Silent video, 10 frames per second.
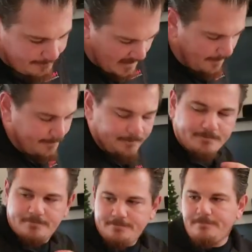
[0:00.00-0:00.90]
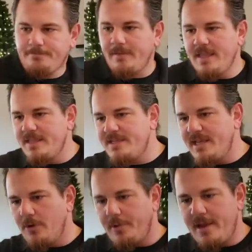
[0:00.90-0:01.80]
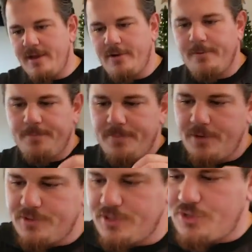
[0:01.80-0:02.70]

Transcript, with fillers: tail, right? In the tail right here. There's a